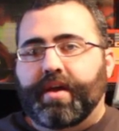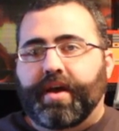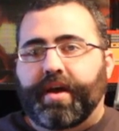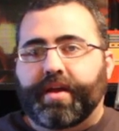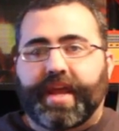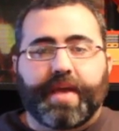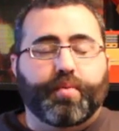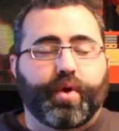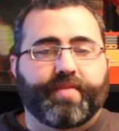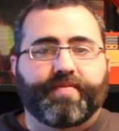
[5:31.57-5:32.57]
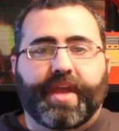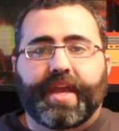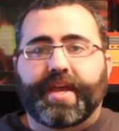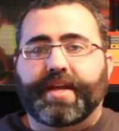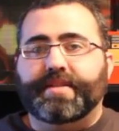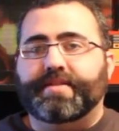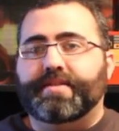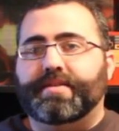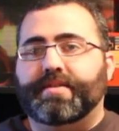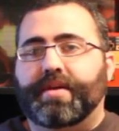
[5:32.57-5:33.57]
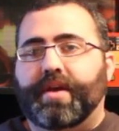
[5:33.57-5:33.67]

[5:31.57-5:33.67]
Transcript: uh, Game Boy Advance,